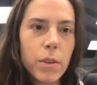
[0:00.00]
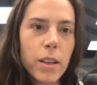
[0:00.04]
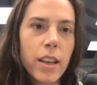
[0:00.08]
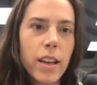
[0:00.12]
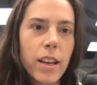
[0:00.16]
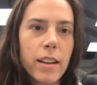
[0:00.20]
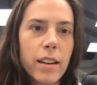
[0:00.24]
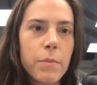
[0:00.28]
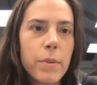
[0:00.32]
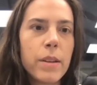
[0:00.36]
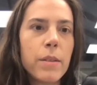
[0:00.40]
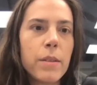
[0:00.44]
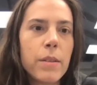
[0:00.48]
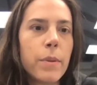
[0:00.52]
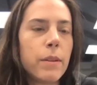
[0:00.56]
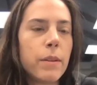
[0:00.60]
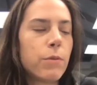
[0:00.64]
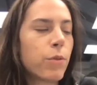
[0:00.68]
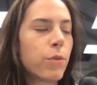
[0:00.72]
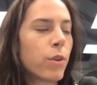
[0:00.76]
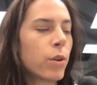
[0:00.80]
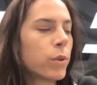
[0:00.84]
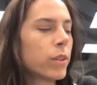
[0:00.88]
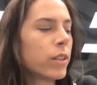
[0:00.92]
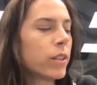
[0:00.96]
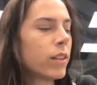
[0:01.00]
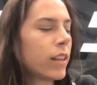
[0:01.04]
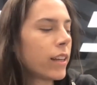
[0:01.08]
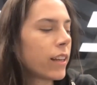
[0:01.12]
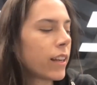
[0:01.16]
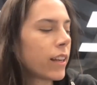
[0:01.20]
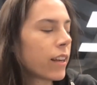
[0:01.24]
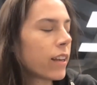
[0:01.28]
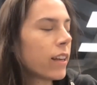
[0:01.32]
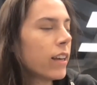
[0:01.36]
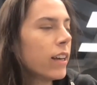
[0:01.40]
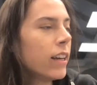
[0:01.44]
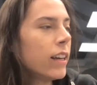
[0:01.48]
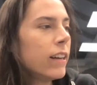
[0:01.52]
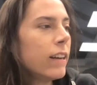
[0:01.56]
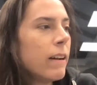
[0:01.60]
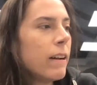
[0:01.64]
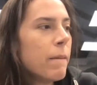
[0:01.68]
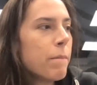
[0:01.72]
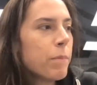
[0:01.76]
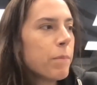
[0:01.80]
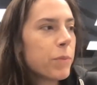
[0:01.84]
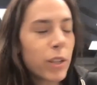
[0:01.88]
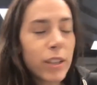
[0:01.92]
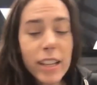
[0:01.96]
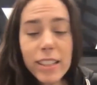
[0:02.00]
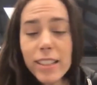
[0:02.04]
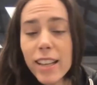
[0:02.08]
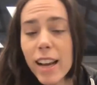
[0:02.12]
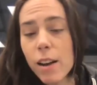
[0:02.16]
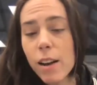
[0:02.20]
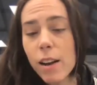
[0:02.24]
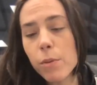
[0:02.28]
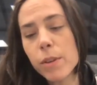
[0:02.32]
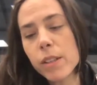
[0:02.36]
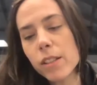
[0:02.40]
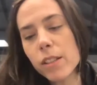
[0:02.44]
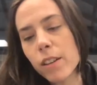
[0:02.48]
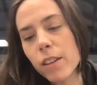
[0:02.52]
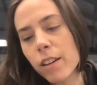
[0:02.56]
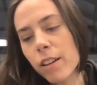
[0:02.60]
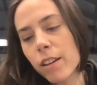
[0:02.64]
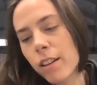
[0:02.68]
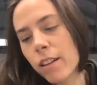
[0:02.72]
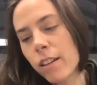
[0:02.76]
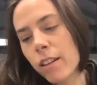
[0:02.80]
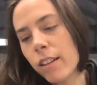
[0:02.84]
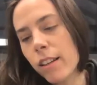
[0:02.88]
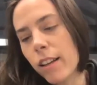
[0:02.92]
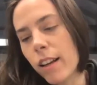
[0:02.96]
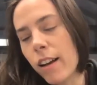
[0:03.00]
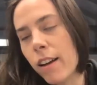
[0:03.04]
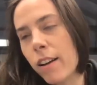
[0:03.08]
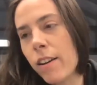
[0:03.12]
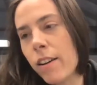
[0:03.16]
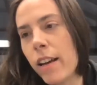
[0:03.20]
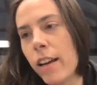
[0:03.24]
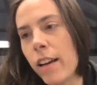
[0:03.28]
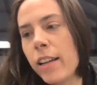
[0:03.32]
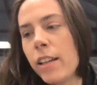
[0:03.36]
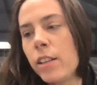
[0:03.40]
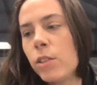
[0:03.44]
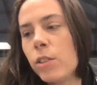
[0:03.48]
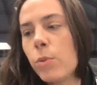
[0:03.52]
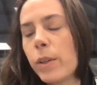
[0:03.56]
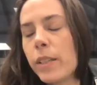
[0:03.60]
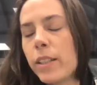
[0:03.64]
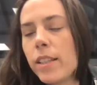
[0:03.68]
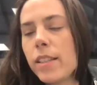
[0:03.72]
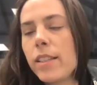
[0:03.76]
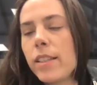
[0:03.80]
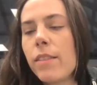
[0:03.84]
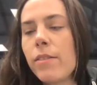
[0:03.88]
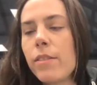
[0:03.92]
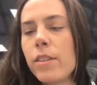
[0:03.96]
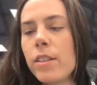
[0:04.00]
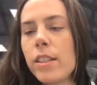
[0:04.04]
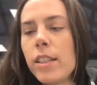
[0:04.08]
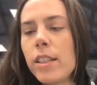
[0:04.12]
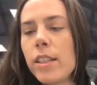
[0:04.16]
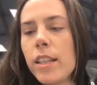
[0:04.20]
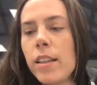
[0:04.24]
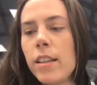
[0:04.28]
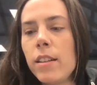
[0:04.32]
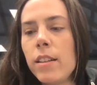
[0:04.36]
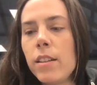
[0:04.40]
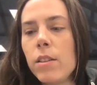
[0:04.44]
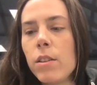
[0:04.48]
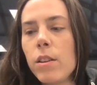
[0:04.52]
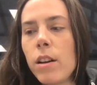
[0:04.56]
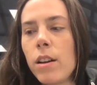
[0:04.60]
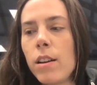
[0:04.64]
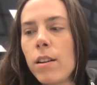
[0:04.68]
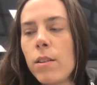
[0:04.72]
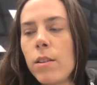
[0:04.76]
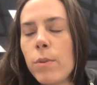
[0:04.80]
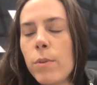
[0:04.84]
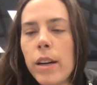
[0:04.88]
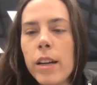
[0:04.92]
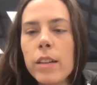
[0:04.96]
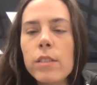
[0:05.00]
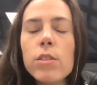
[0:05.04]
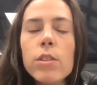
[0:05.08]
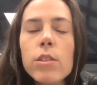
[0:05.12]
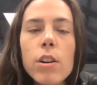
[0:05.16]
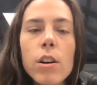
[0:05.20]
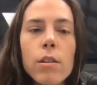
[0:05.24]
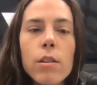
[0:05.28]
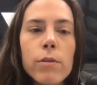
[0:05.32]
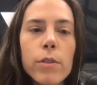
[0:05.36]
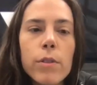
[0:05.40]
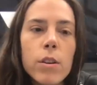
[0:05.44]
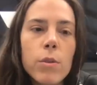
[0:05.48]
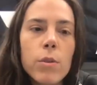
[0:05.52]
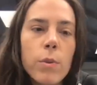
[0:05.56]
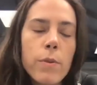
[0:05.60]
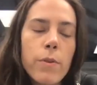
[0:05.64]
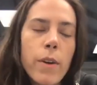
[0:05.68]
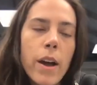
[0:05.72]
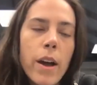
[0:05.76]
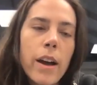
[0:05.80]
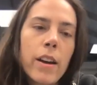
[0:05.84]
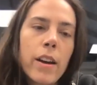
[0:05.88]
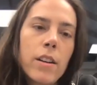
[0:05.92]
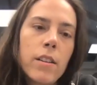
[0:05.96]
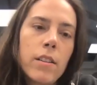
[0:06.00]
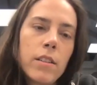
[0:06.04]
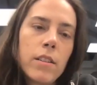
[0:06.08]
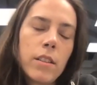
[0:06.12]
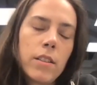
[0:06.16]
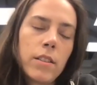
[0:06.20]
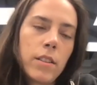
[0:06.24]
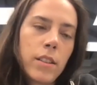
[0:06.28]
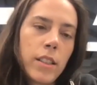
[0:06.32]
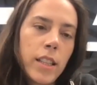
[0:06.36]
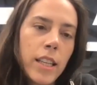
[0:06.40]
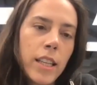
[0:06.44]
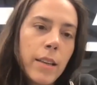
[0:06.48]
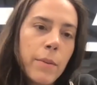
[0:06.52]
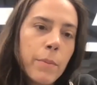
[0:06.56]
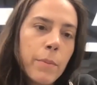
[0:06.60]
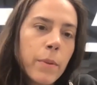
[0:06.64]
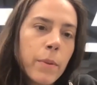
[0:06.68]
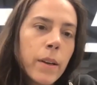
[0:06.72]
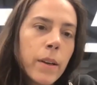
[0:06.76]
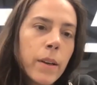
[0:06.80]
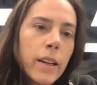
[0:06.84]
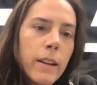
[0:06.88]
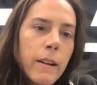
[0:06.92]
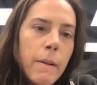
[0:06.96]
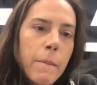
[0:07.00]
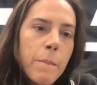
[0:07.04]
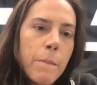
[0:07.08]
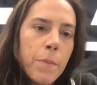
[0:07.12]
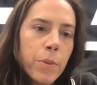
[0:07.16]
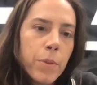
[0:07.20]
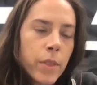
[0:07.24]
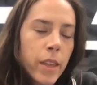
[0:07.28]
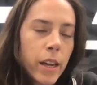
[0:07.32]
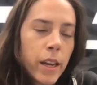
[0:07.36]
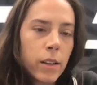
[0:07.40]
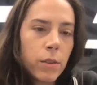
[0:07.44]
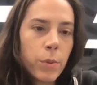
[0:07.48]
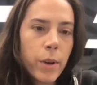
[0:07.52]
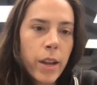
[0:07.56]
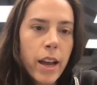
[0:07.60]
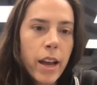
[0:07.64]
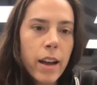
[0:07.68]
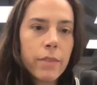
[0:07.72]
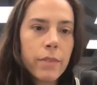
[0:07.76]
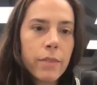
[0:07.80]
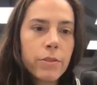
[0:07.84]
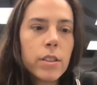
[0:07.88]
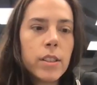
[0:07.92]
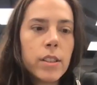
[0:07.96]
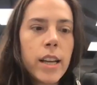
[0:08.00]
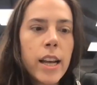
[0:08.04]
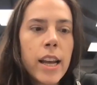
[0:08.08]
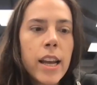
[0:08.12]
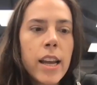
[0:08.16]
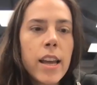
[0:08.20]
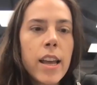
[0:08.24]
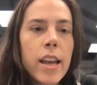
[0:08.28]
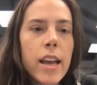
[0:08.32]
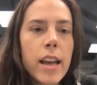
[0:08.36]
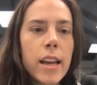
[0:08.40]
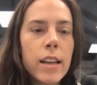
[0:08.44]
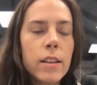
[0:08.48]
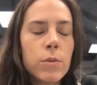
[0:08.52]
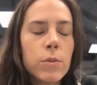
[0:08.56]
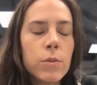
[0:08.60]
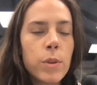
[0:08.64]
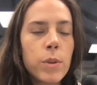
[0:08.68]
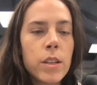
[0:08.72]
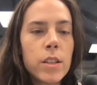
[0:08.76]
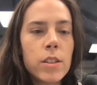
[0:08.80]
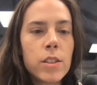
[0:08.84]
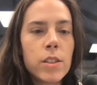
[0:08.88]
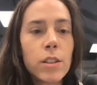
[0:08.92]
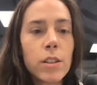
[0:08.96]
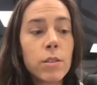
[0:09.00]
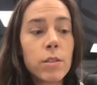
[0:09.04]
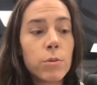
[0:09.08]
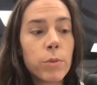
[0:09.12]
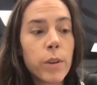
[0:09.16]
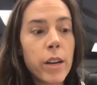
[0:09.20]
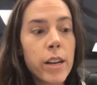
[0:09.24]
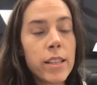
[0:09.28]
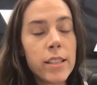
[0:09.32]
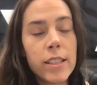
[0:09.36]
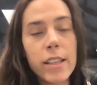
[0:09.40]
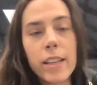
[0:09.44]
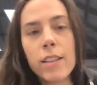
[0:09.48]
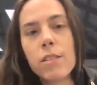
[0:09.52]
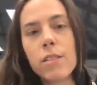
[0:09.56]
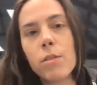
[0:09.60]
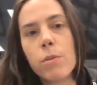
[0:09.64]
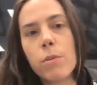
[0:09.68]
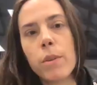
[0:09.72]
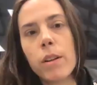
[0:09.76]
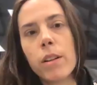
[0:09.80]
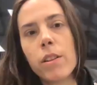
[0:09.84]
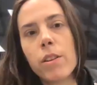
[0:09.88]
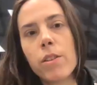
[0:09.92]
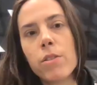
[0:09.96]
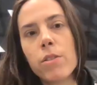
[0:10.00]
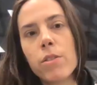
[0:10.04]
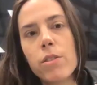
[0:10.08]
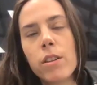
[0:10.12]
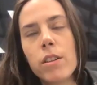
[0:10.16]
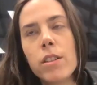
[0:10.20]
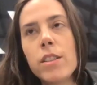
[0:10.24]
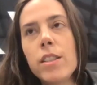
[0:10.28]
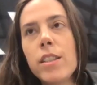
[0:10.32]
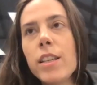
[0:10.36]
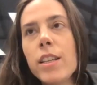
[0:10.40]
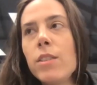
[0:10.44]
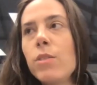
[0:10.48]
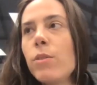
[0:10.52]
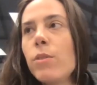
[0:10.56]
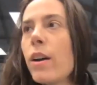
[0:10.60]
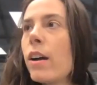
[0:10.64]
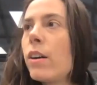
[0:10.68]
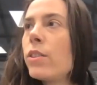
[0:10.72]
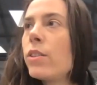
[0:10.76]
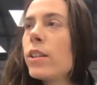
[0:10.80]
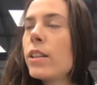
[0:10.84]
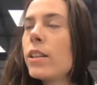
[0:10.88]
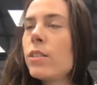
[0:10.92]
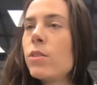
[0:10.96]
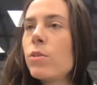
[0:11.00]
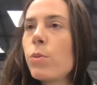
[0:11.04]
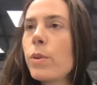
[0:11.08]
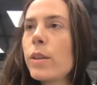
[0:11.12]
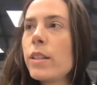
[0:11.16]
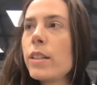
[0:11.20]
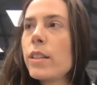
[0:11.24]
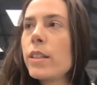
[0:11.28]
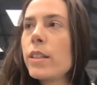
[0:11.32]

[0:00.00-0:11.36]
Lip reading: he had been a bit forward thinking. So that's how we started. And in 2017, when I took over, we've hired the team that we have today, and we started raising. So we closed our seed round in